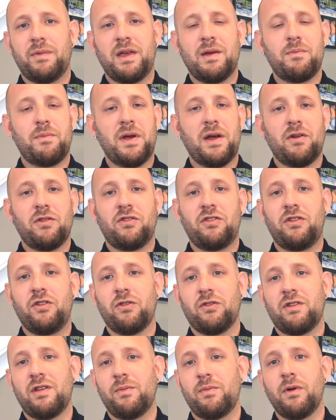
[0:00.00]
compared to
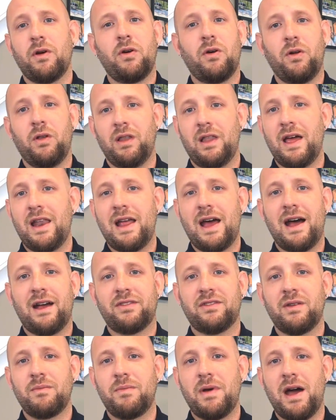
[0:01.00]
your typical lead
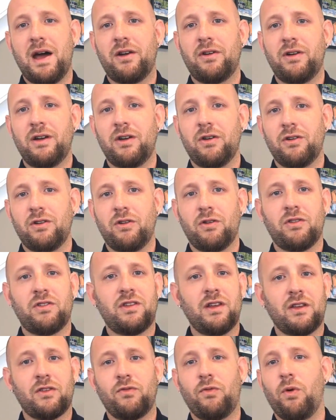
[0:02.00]
acid battery or your
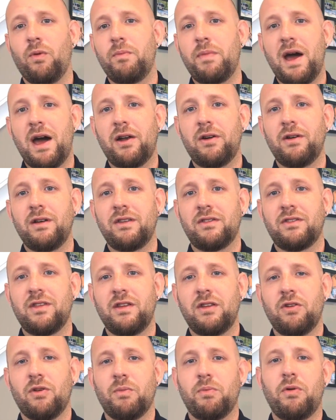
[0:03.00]
6-volt batteries
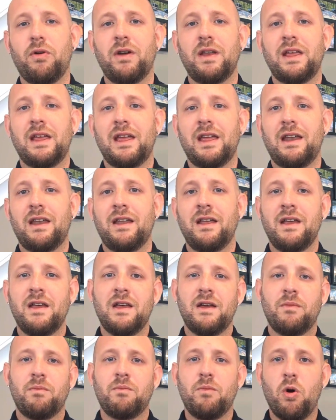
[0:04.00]
that you're putting in
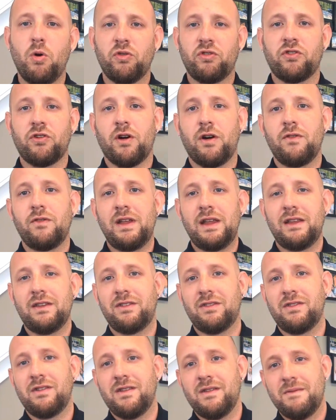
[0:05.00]
most
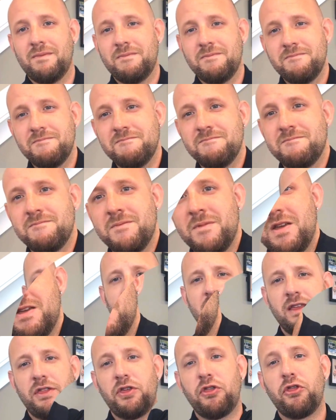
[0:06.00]
RVs.
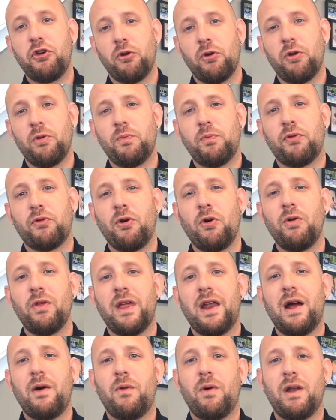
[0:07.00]
The third pro
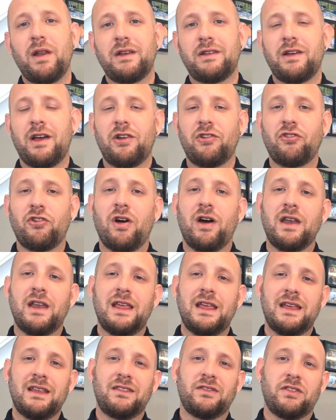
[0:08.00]
that I want to touch on
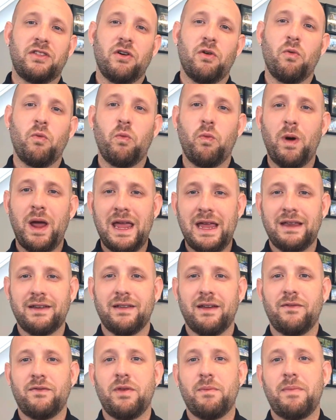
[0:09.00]
is the
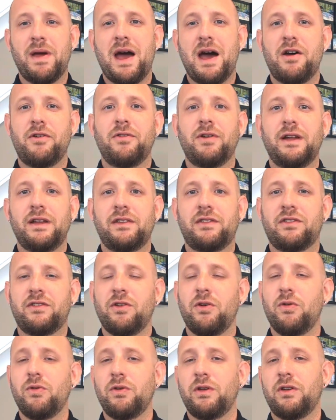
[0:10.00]
weight of the battery.
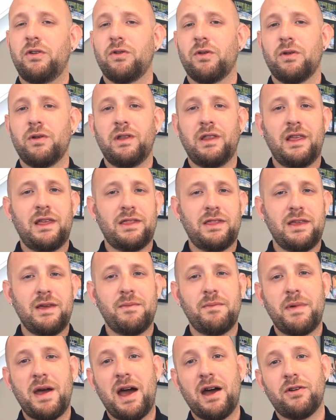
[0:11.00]
So your
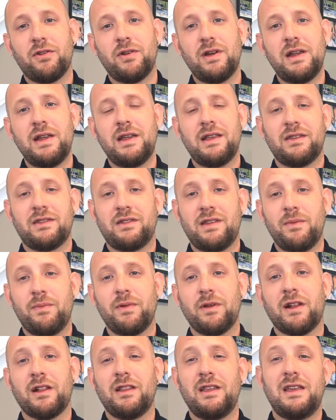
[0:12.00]
lithium battery is
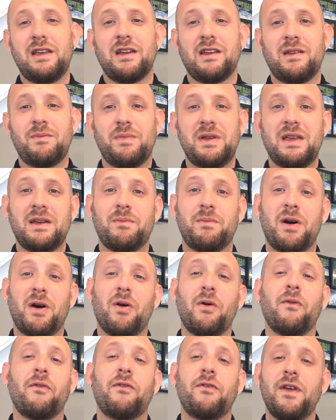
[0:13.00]
typically going to be
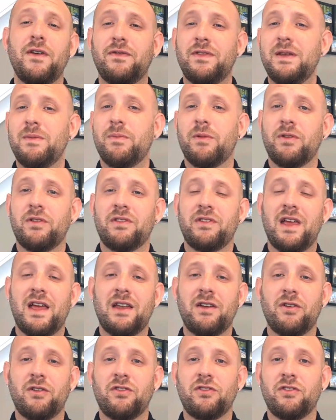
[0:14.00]
about
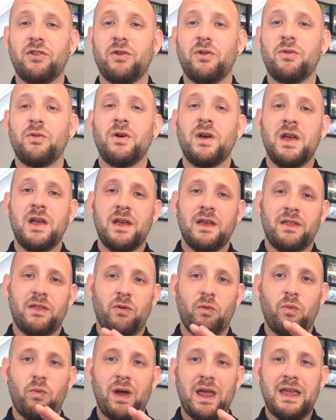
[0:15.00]
50% or so the
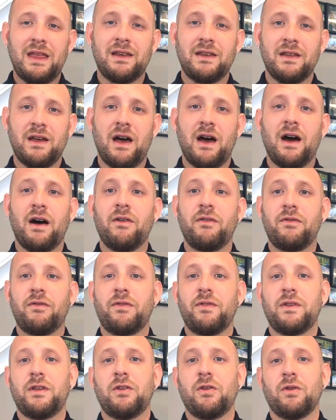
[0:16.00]
weight of
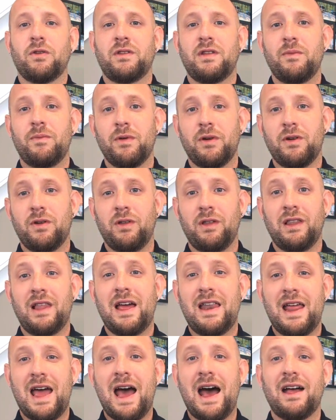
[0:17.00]
your typical
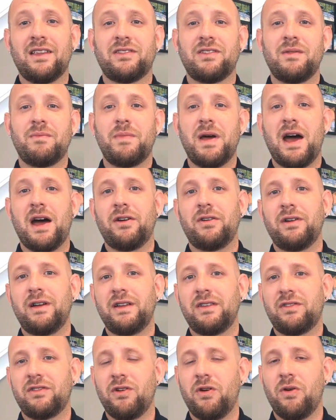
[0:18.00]
lead acid
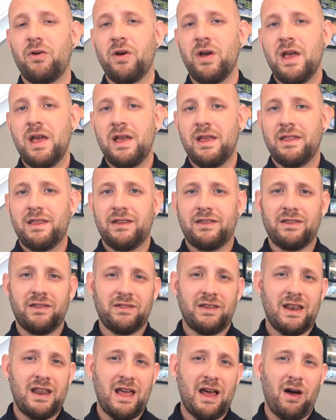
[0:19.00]
battery. So this
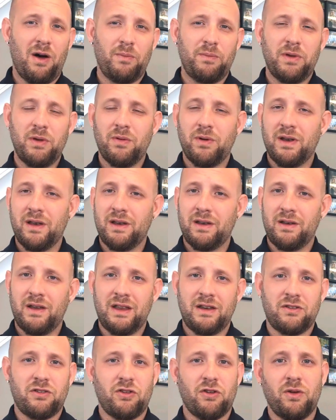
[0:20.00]
is going to help you
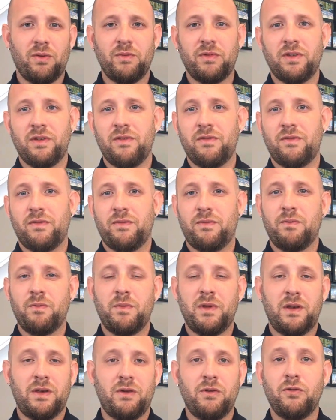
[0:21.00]
in terms of
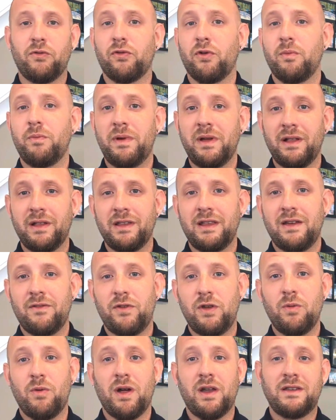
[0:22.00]
maneuverability.
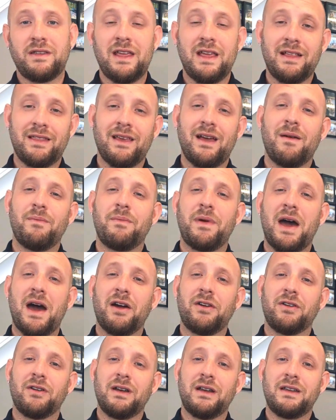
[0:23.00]
If you want to take that
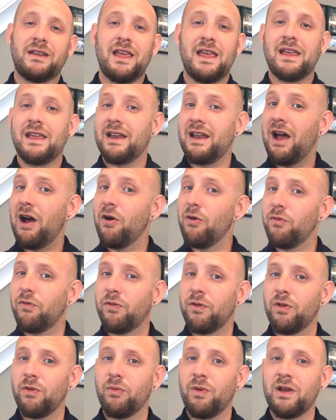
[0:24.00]
battery, take it out
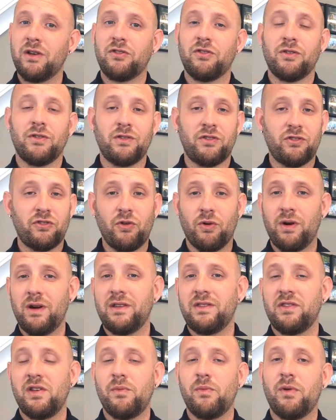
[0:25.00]
for the winter and store
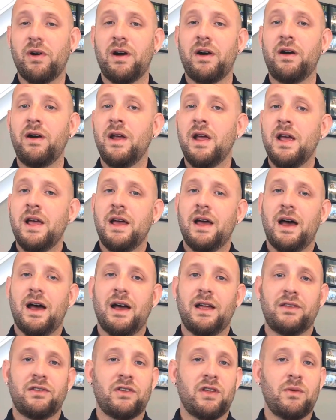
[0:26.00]
it somewhere,
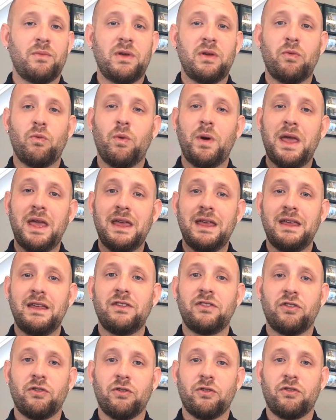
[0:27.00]
it's going to be way
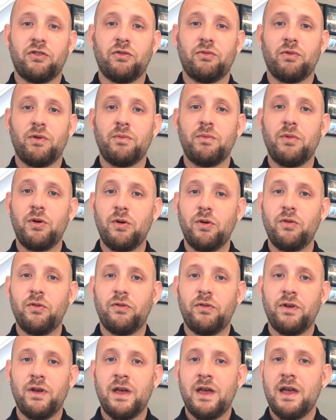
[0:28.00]
easier to
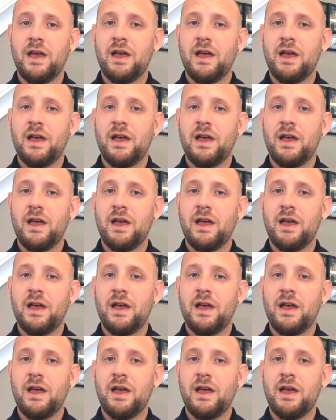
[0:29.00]
remove.